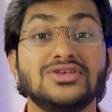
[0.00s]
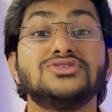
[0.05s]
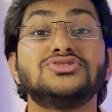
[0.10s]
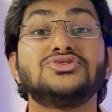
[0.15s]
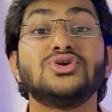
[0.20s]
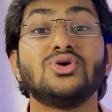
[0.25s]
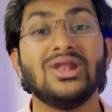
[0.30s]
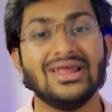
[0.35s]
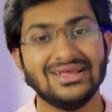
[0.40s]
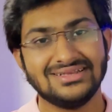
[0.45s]

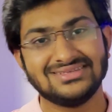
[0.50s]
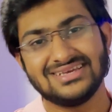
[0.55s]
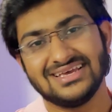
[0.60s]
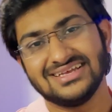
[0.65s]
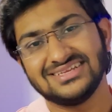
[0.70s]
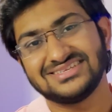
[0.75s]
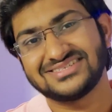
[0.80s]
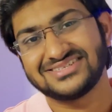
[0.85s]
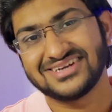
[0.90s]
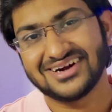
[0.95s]
So let's
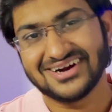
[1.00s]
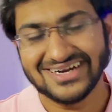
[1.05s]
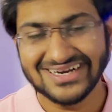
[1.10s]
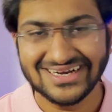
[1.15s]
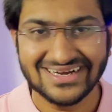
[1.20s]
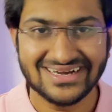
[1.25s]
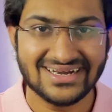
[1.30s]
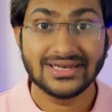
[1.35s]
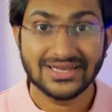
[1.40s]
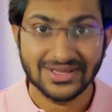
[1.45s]
get
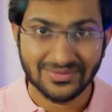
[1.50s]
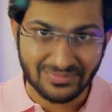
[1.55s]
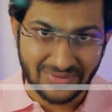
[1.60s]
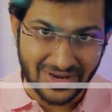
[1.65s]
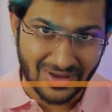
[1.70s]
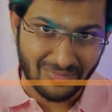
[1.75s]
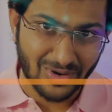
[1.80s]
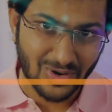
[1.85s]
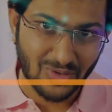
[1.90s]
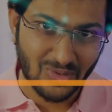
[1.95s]
started. Tip
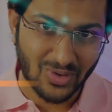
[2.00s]
number